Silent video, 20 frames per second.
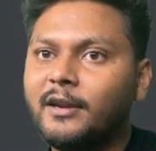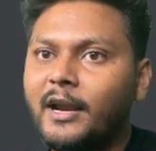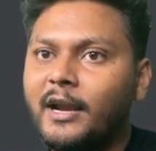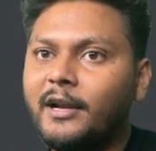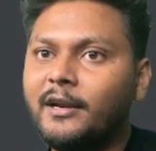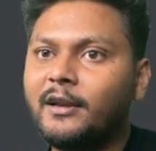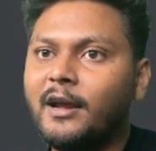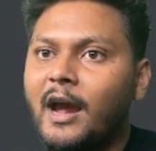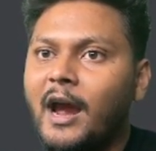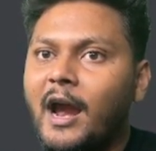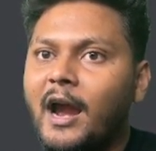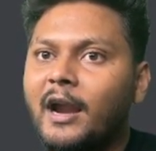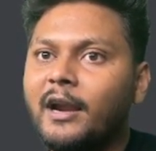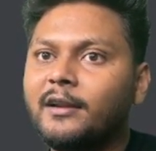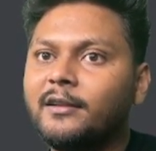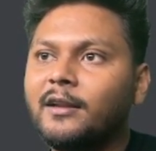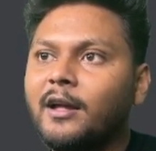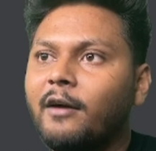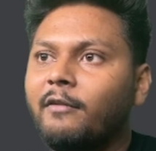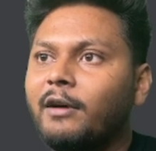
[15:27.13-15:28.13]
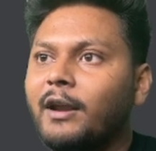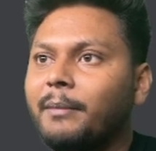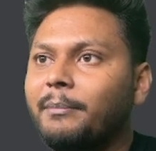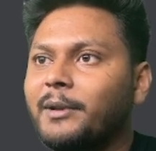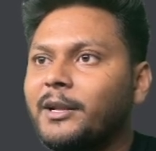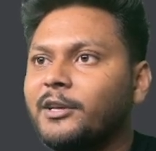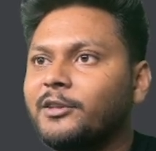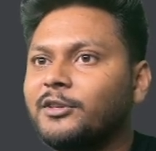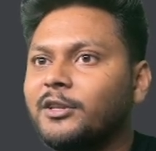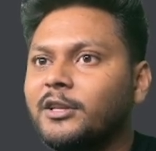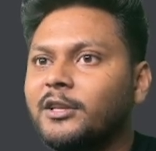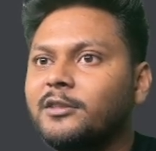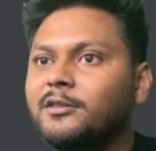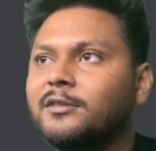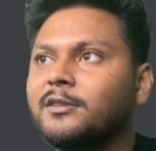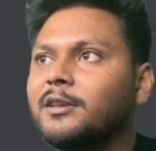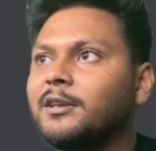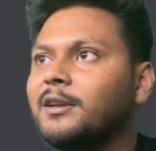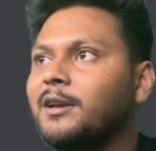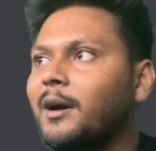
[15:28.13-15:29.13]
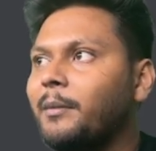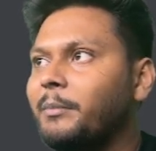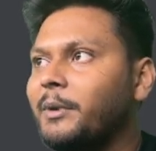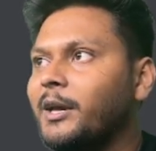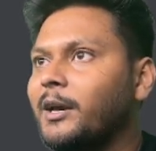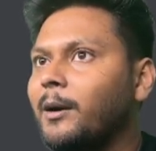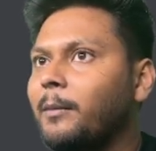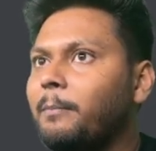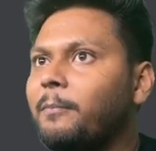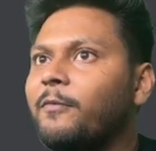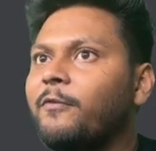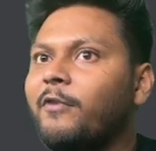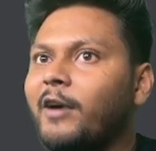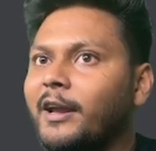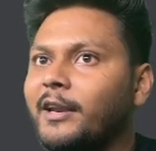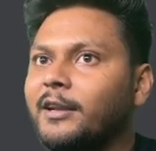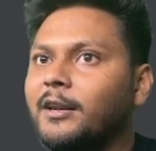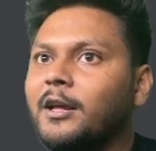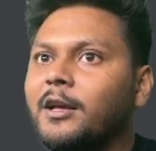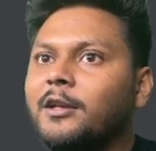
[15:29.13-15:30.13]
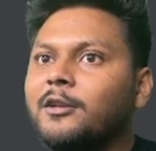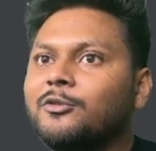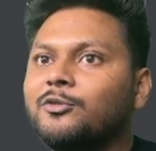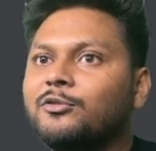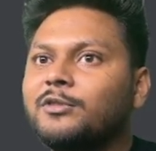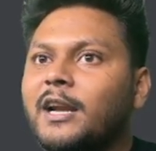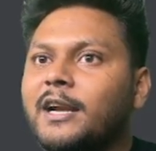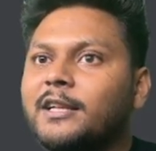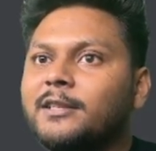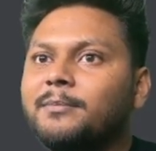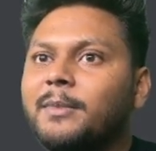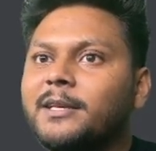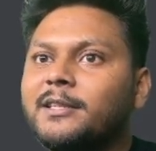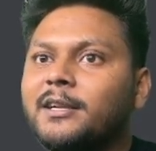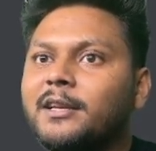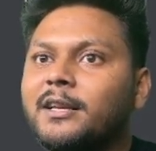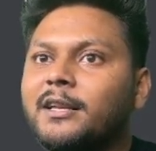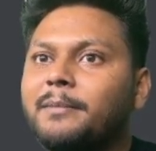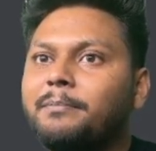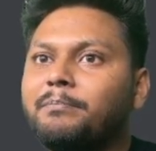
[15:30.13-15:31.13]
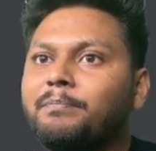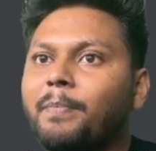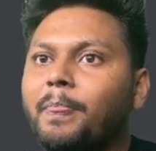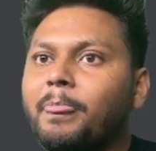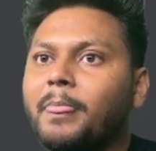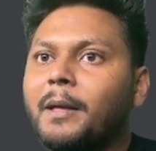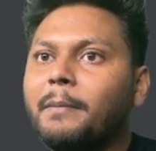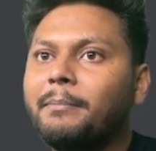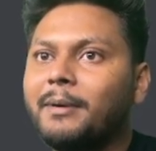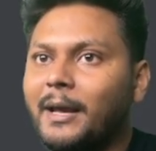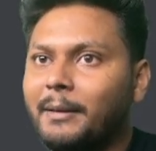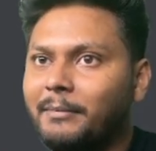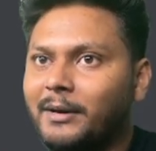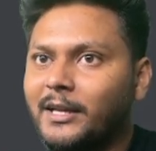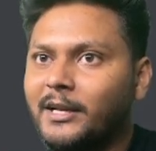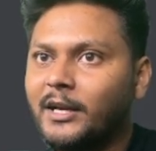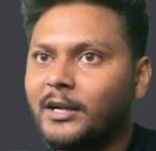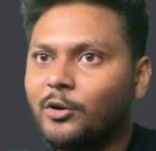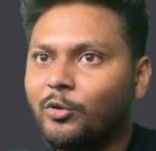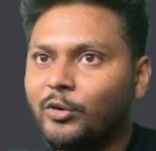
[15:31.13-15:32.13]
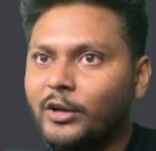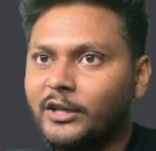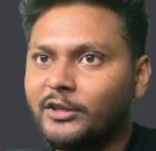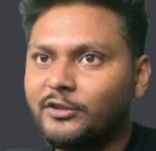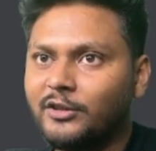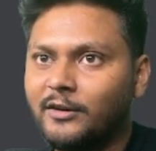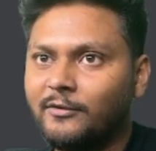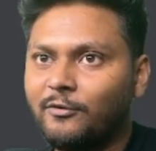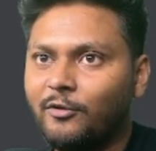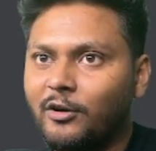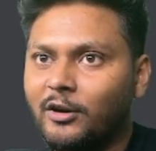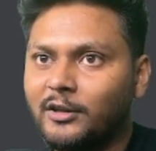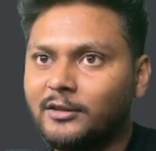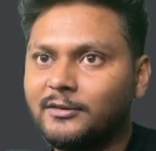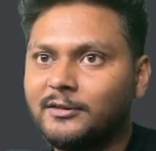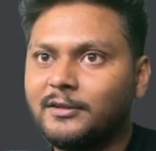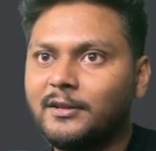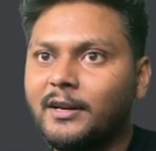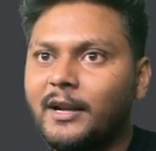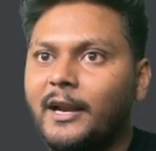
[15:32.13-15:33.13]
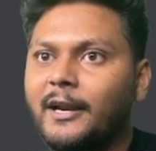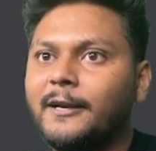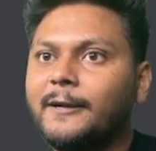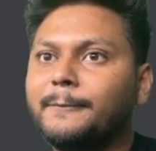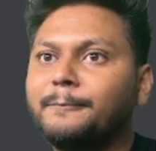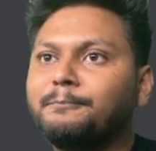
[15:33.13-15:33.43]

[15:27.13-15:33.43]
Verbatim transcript: right? And our application is coming up fine. So that is basically primary annotation for us, right?